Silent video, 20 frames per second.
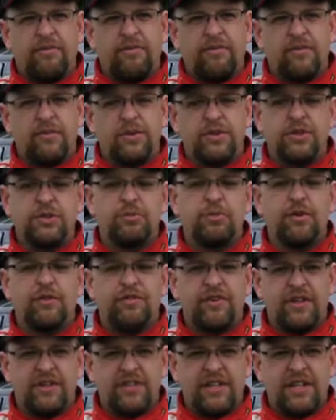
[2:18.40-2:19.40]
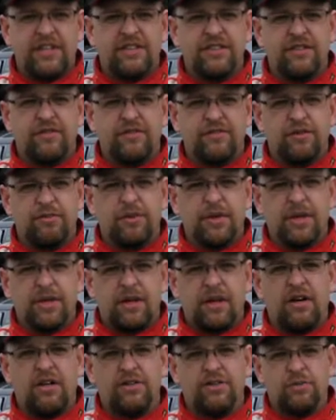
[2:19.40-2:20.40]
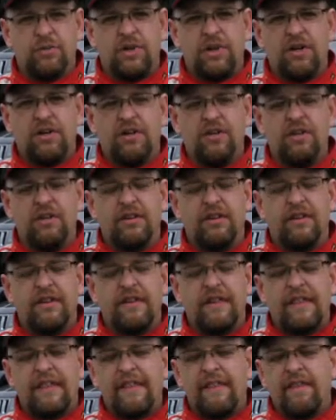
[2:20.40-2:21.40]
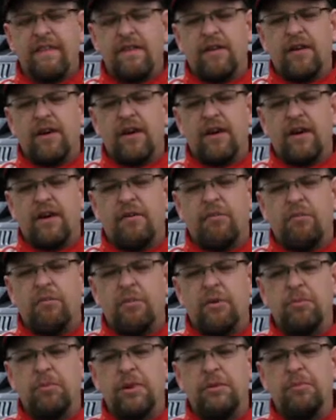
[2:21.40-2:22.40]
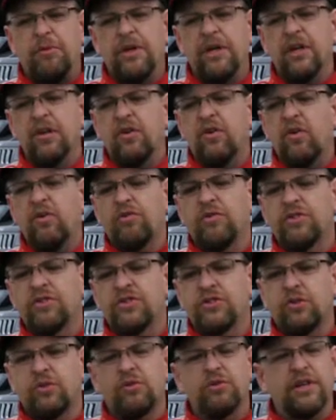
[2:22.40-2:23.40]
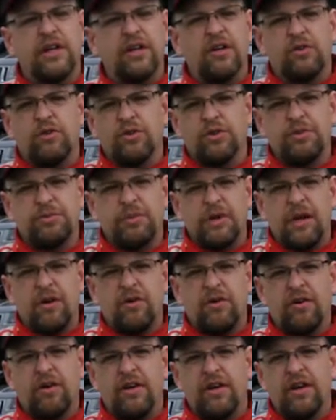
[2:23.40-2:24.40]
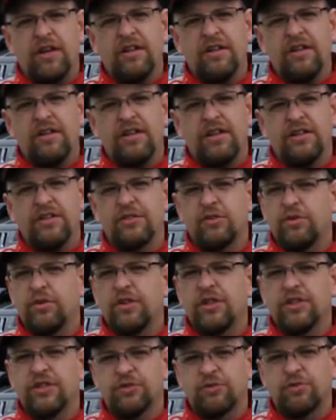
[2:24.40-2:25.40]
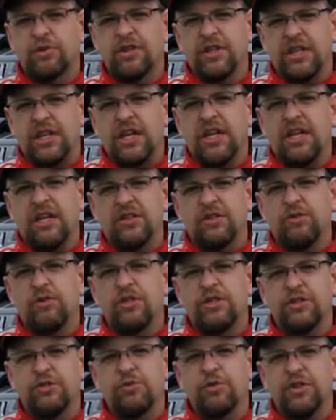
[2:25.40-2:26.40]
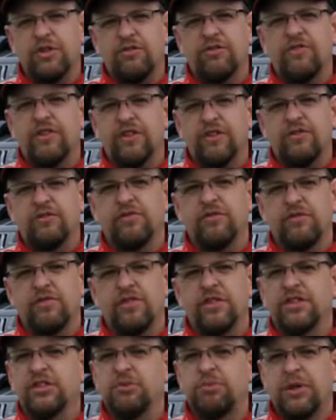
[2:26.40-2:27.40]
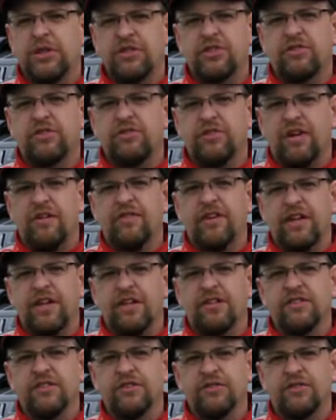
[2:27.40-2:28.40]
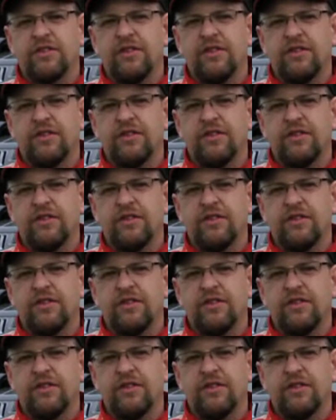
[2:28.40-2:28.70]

which is pretty fantastic for a big car as well. But people get oversold on horsepower, and torque is really king. Torque is what you feel, especially driving on the street.